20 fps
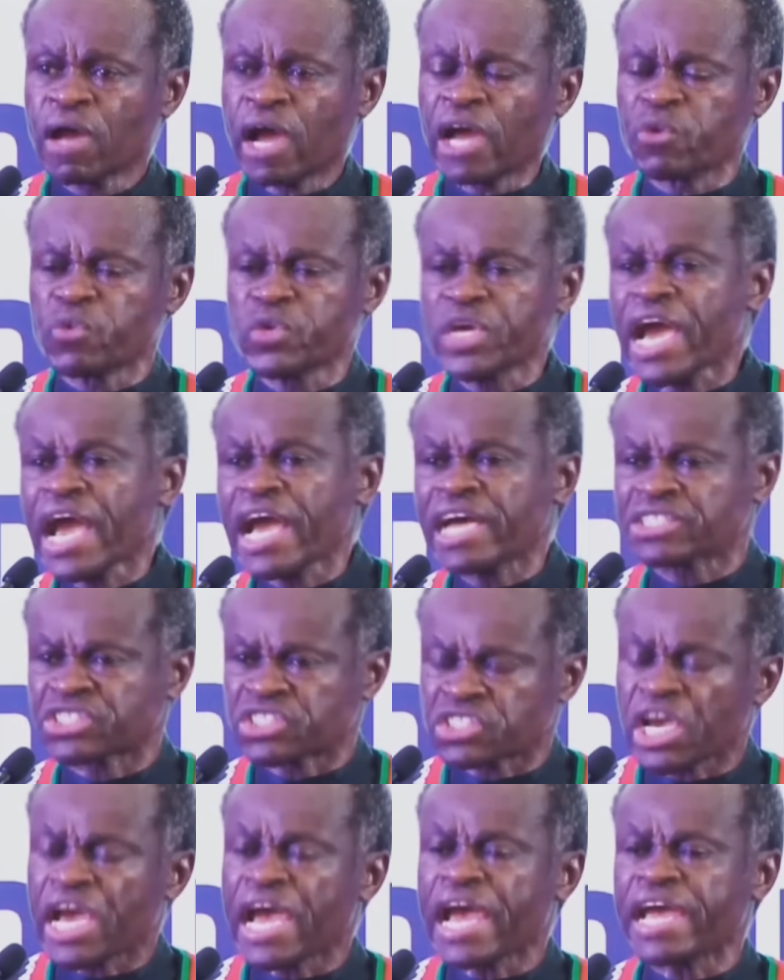And we are
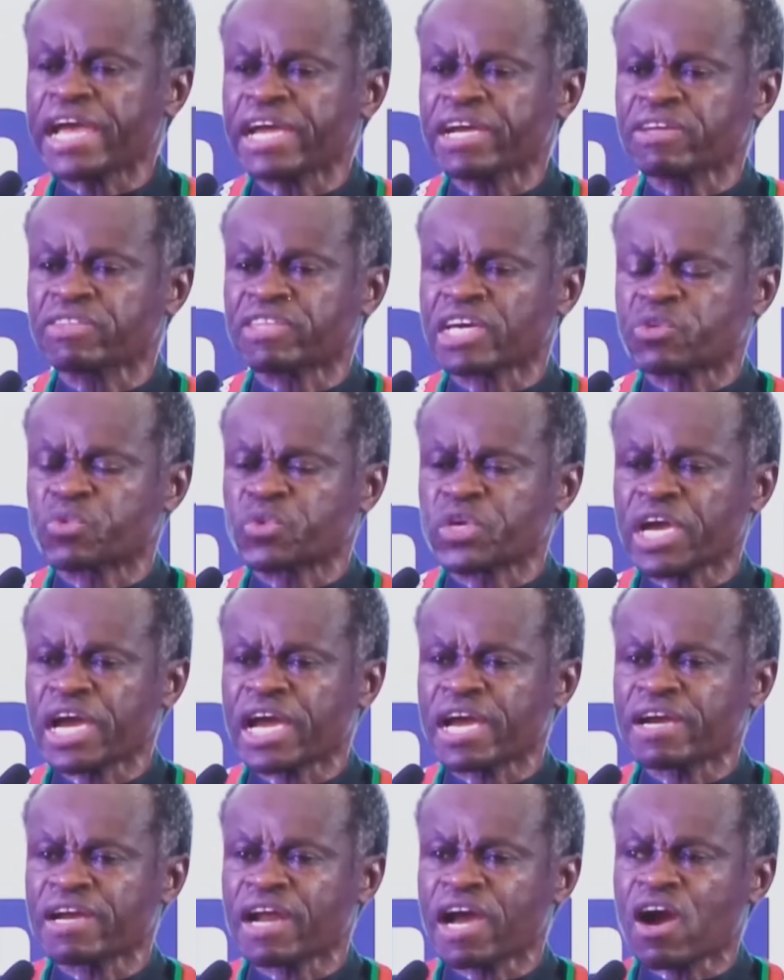saying that we
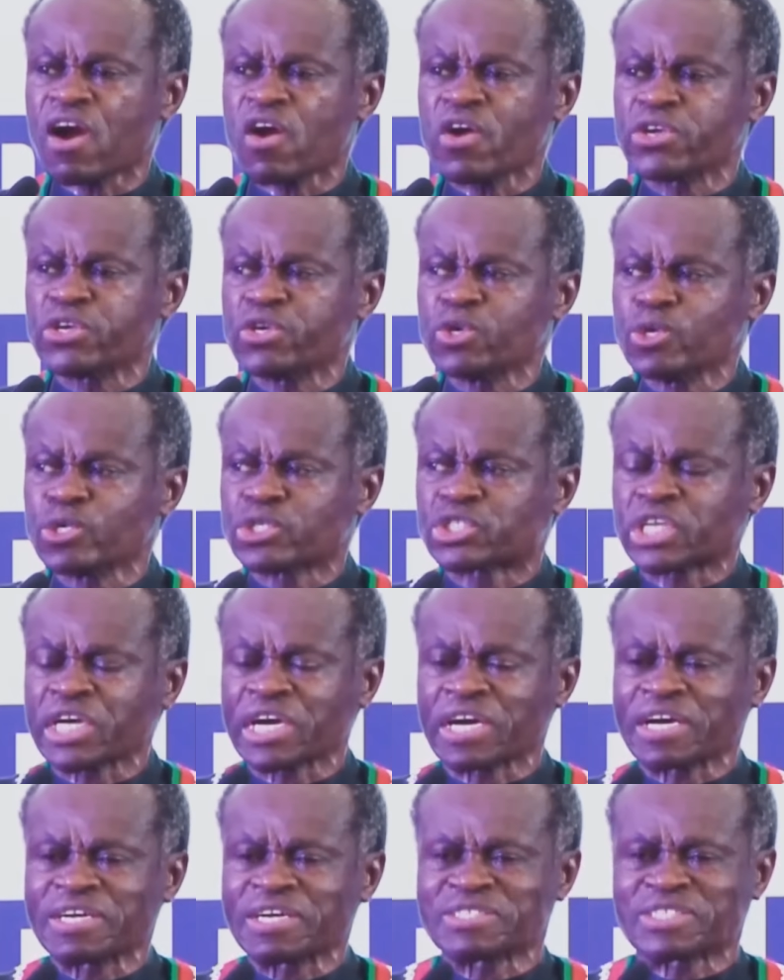are now
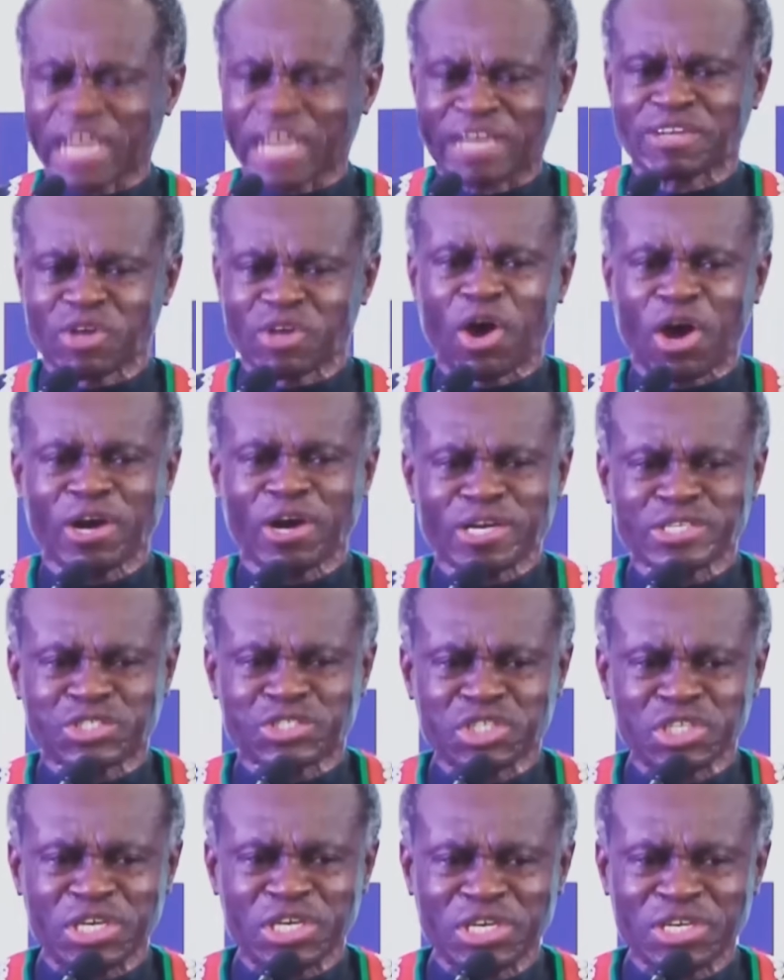using
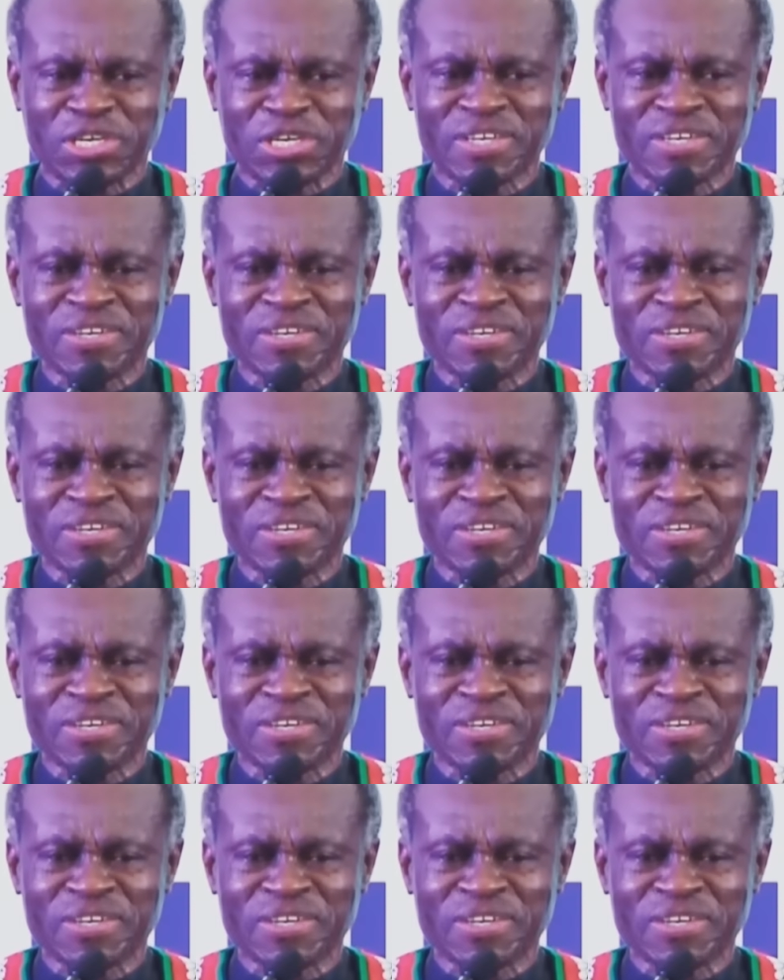technology